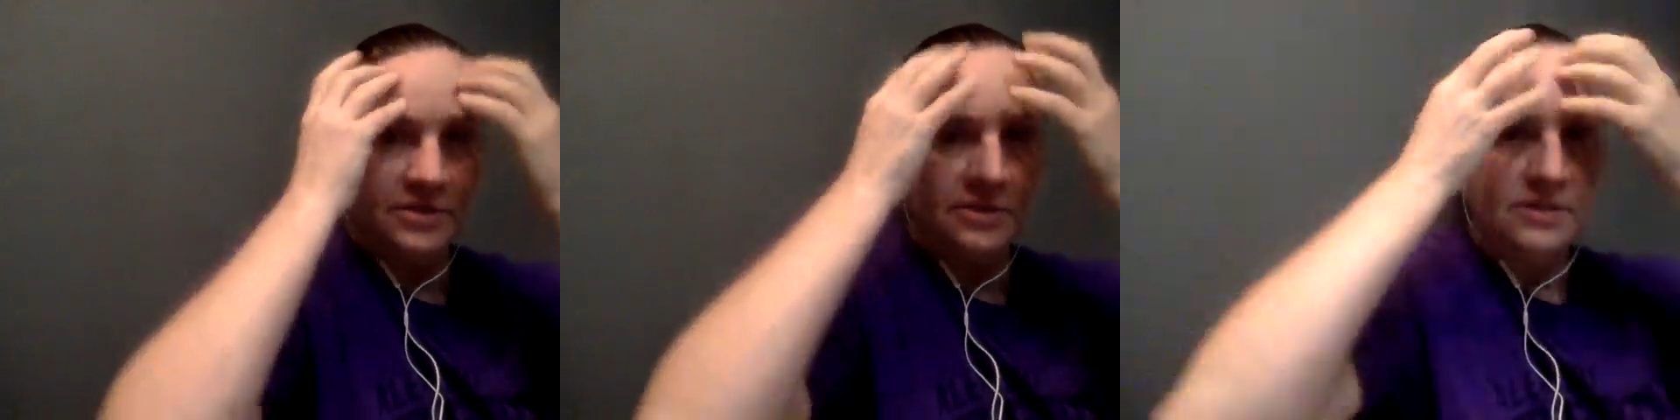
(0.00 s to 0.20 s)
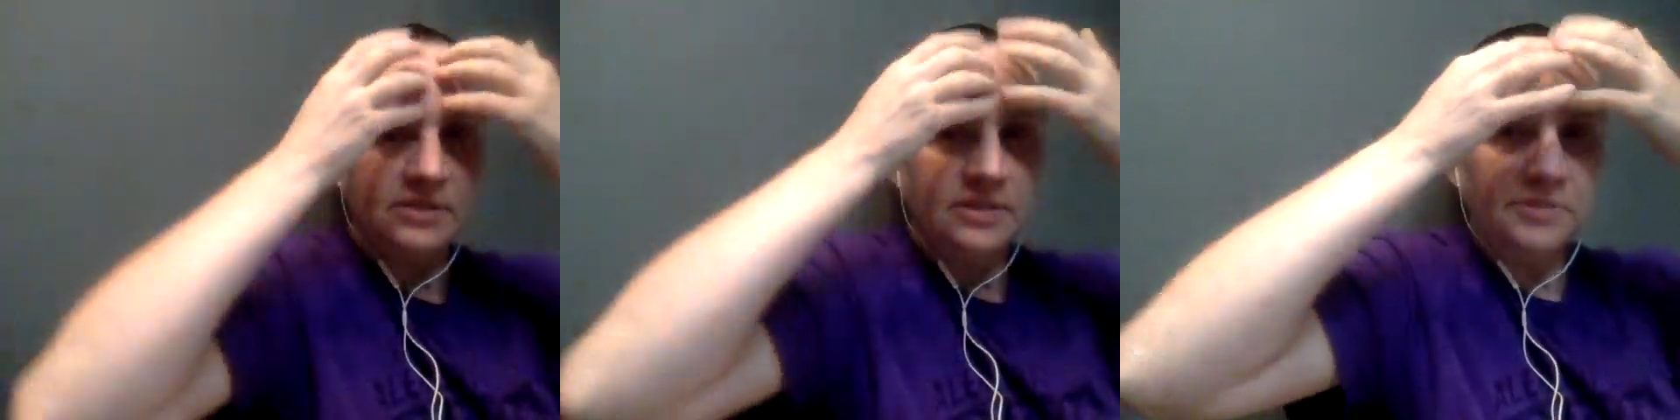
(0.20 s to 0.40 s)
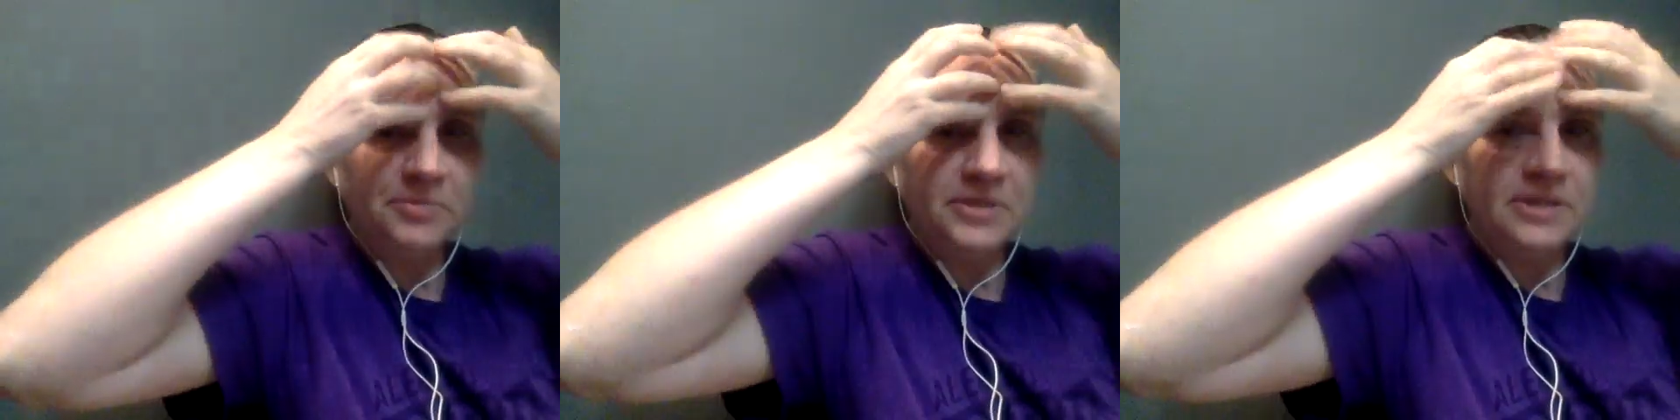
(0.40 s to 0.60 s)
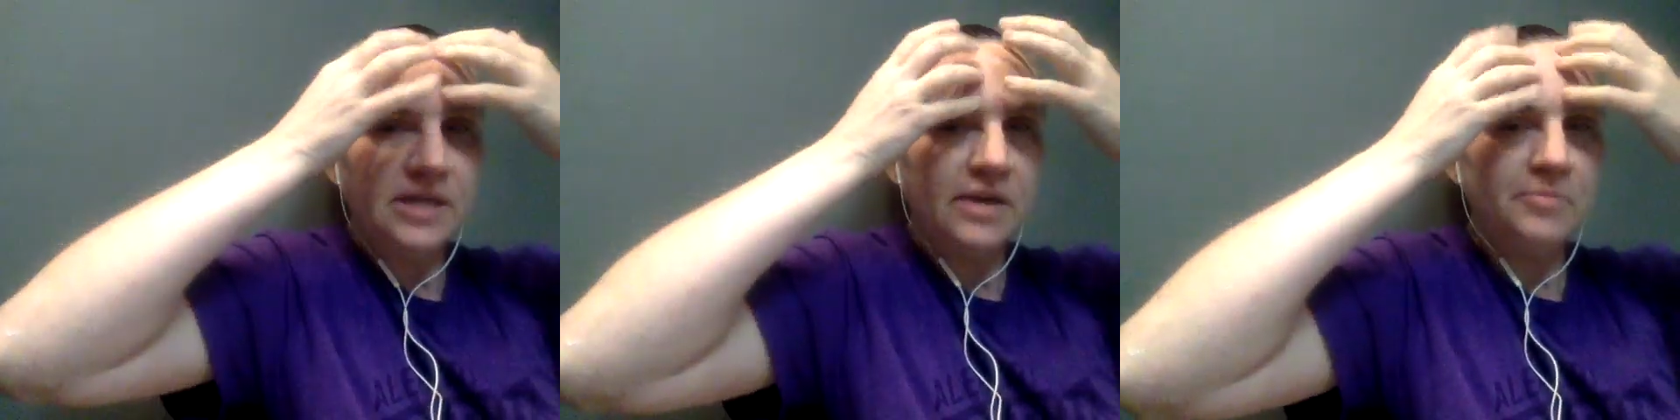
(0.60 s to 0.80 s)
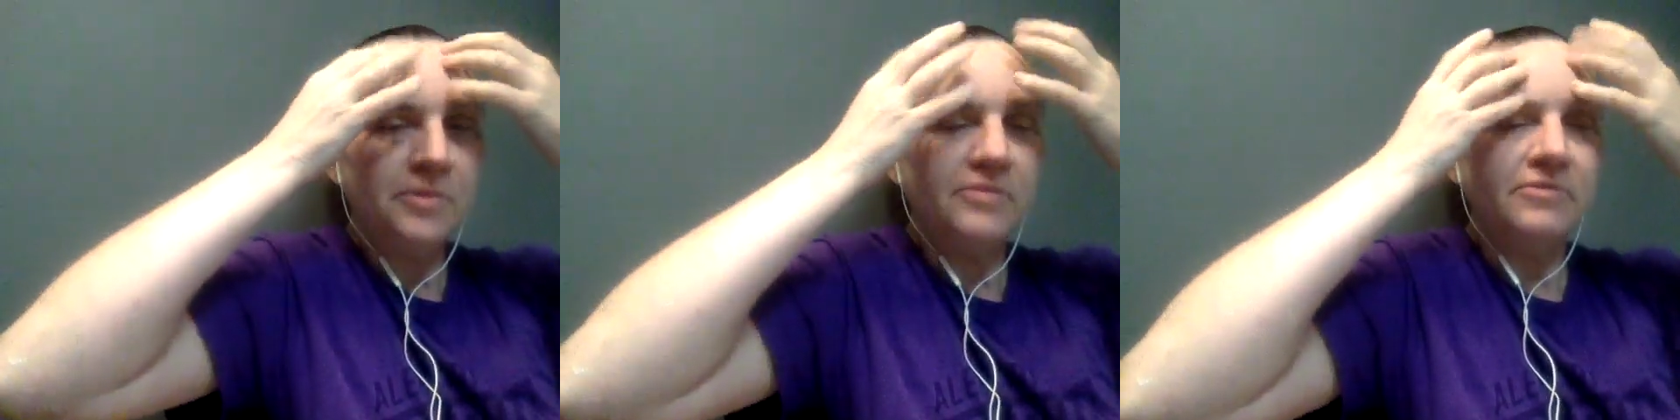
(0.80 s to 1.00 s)
Just tippy
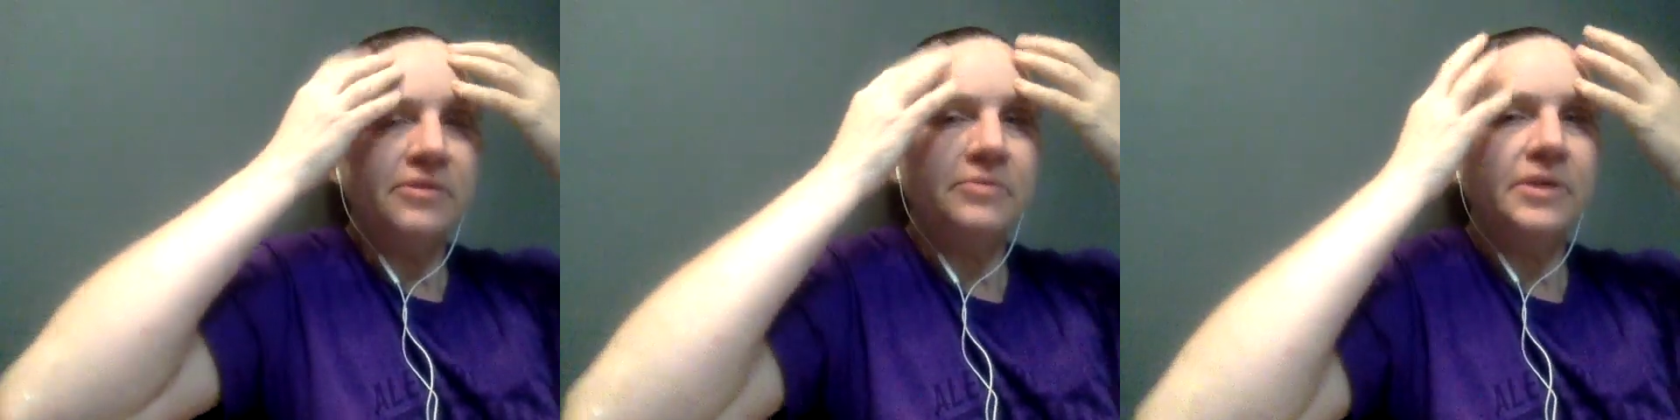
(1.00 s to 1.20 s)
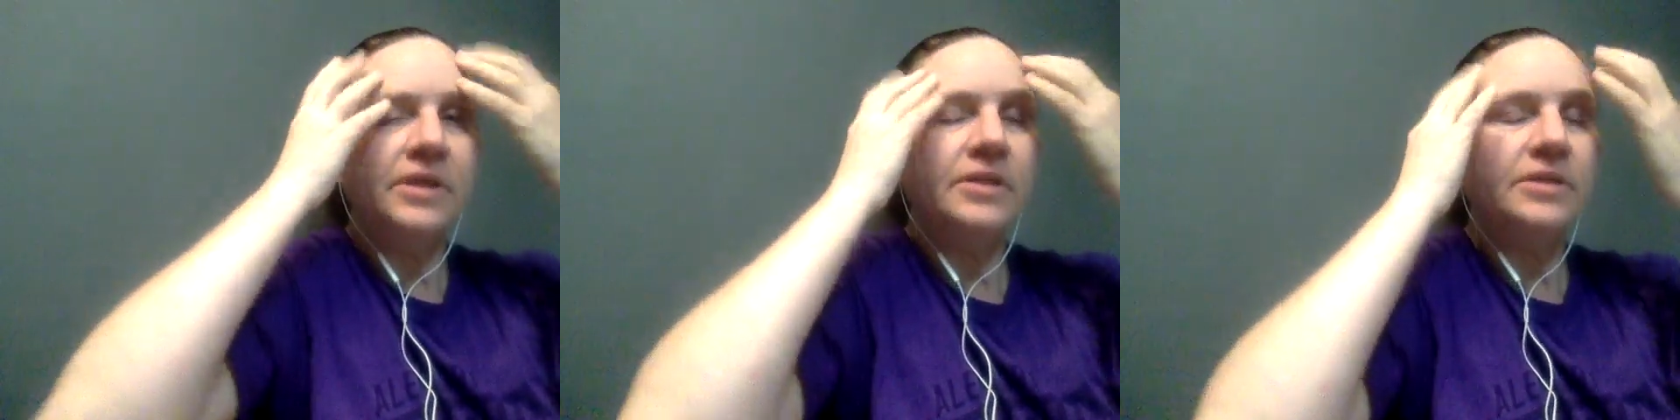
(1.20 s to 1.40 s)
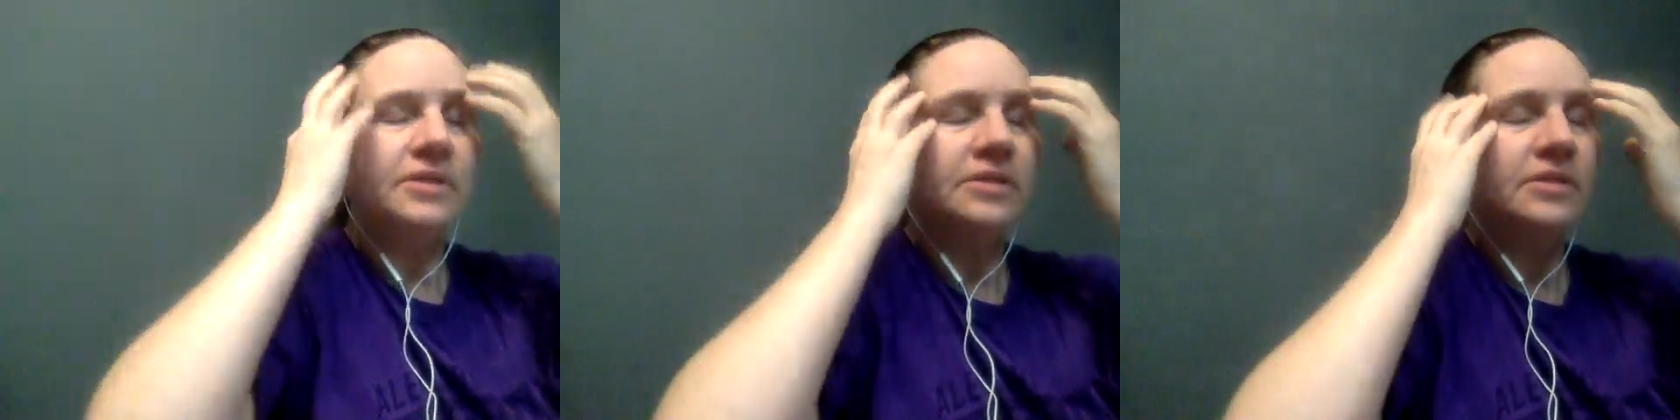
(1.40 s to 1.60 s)
tap everywhere.